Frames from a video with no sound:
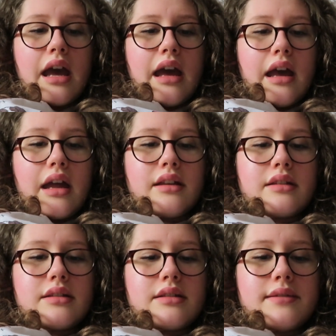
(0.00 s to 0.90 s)

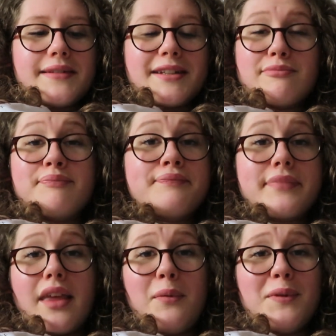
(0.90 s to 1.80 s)
And
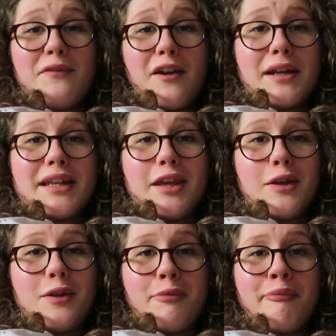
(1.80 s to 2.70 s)
it was very
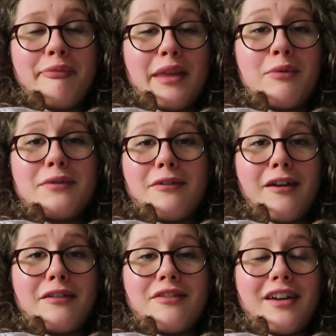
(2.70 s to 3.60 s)
cute. It was
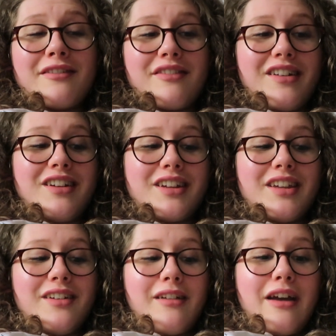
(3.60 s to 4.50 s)
very, very, very
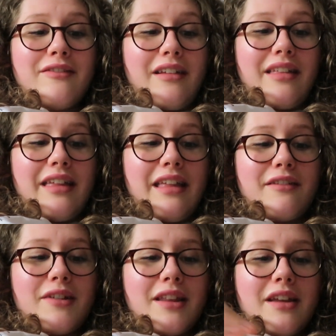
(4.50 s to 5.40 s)
cute. I
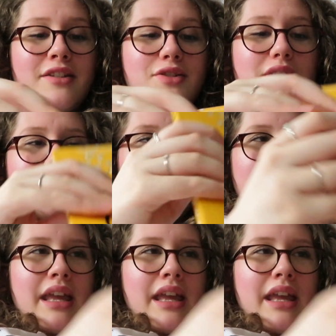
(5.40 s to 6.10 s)
really, really enjoyed it.